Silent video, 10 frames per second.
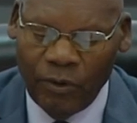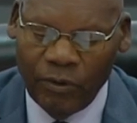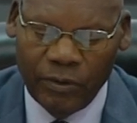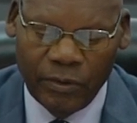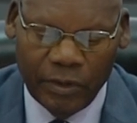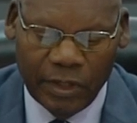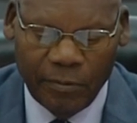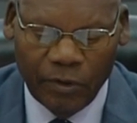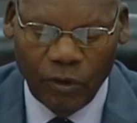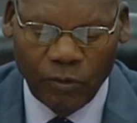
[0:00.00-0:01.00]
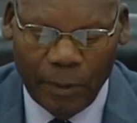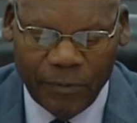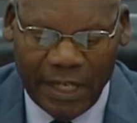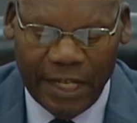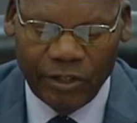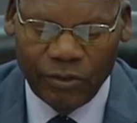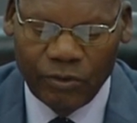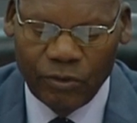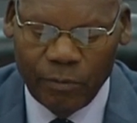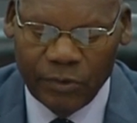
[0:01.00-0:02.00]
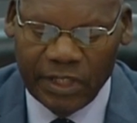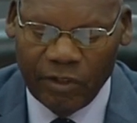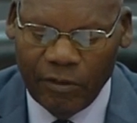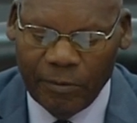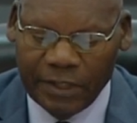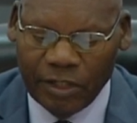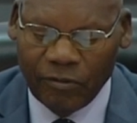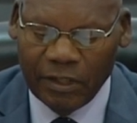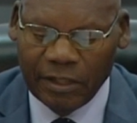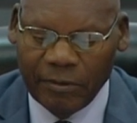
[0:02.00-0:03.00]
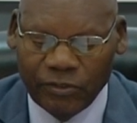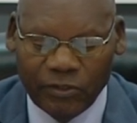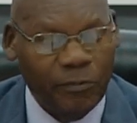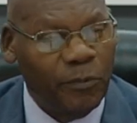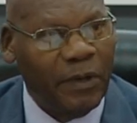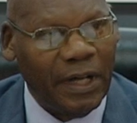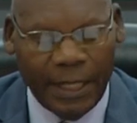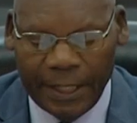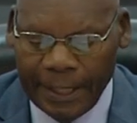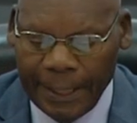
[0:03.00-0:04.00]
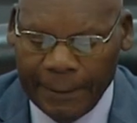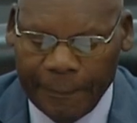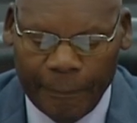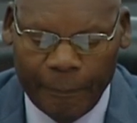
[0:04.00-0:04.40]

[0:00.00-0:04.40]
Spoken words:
We can use this research to build on what you do daily as diaspora